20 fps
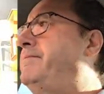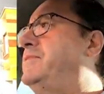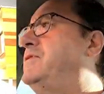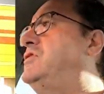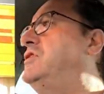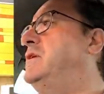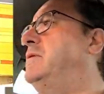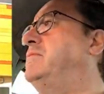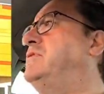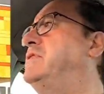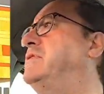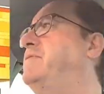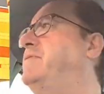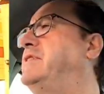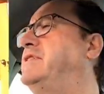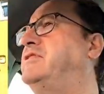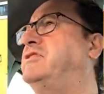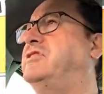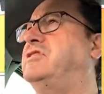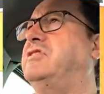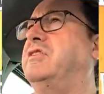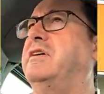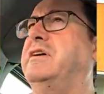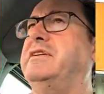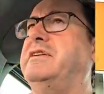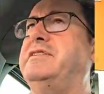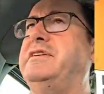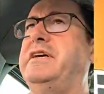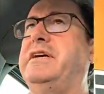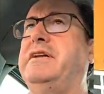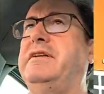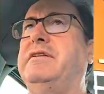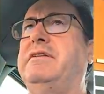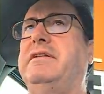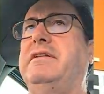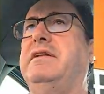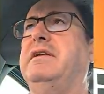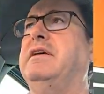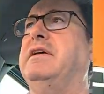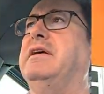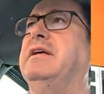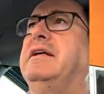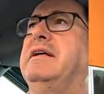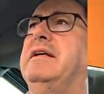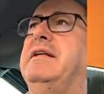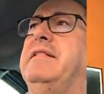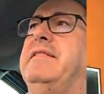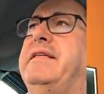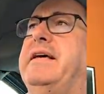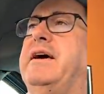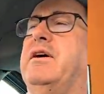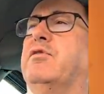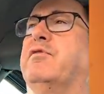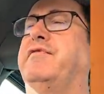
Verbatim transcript: in terms of uh, society, and that all